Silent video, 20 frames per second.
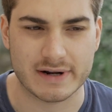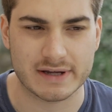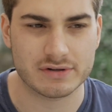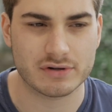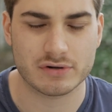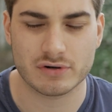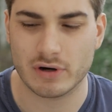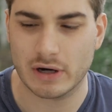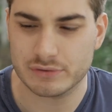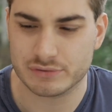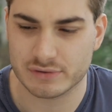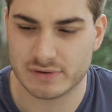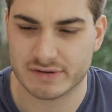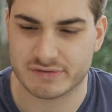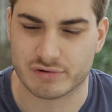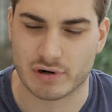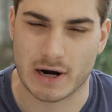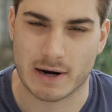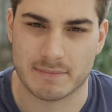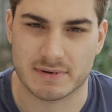I don't know how to
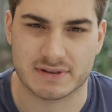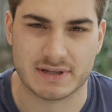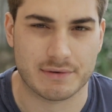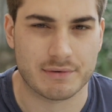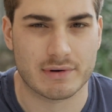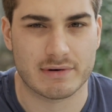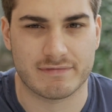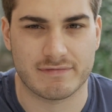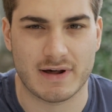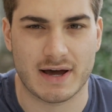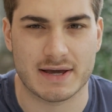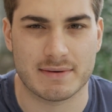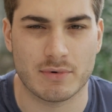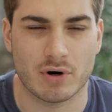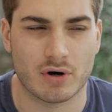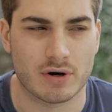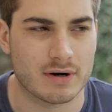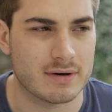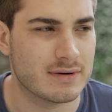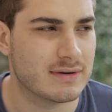describe it. I will fly
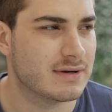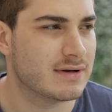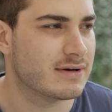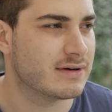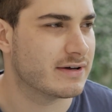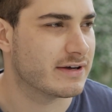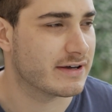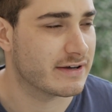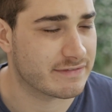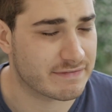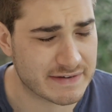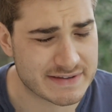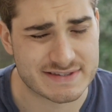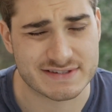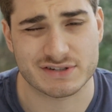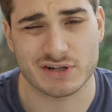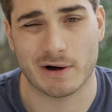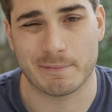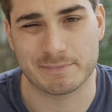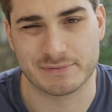more if it
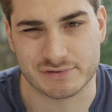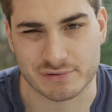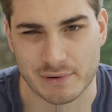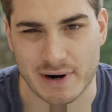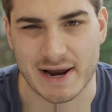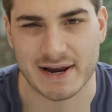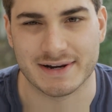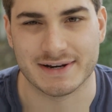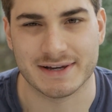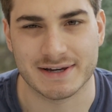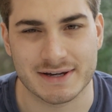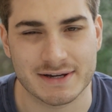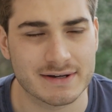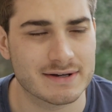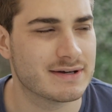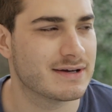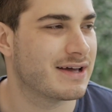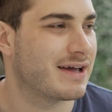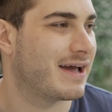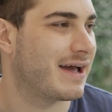stops raining,
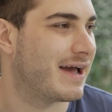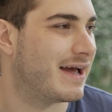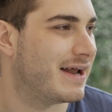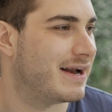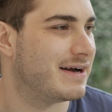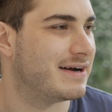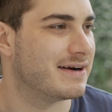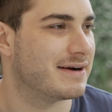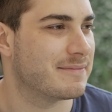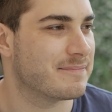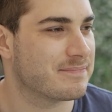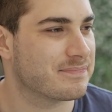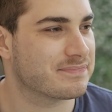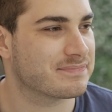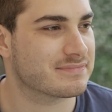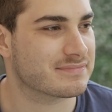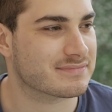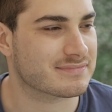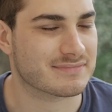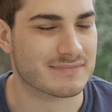and
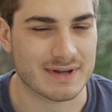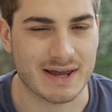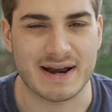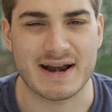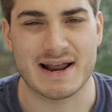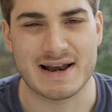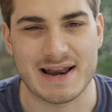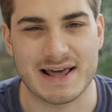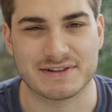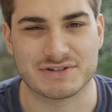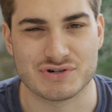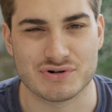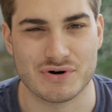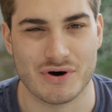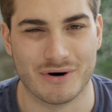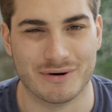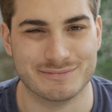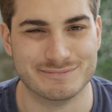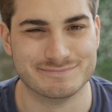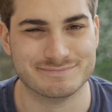I'll let you
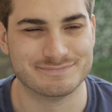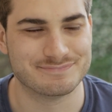know.